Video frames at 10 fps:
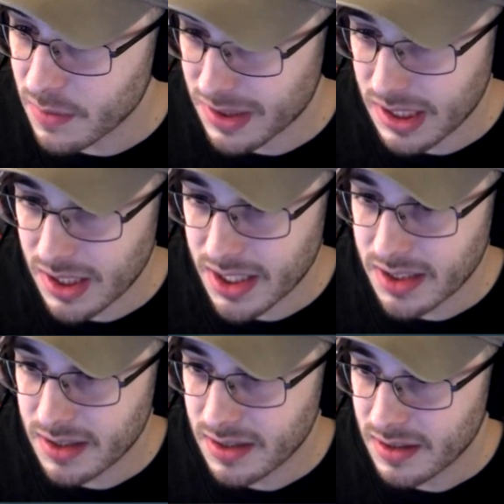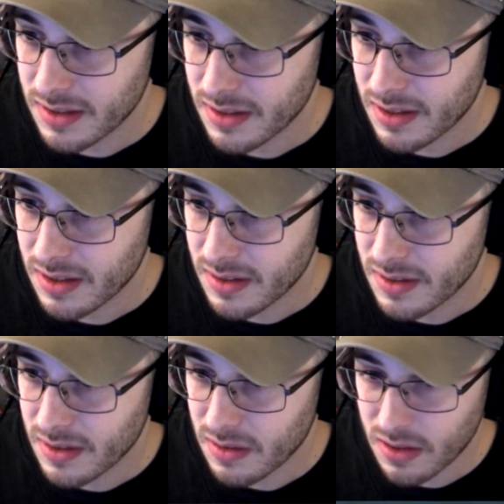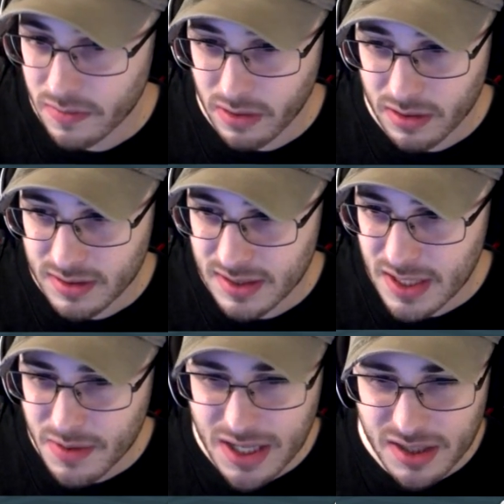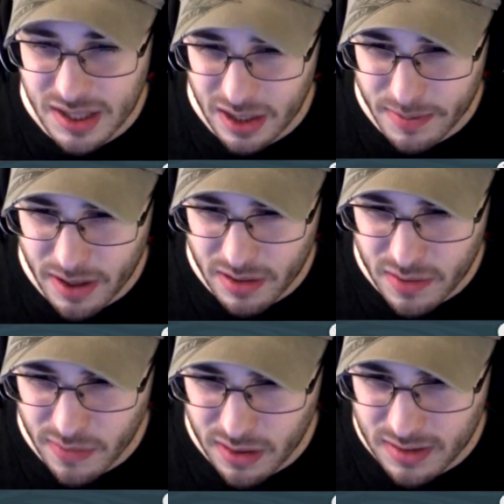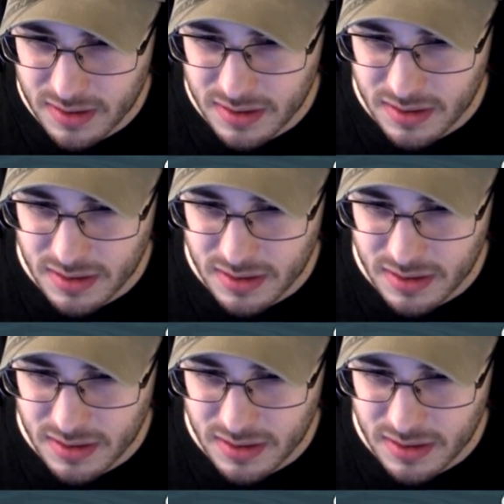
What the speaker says: which I like. Aardvarks. Does anyone actually care about aardvarks?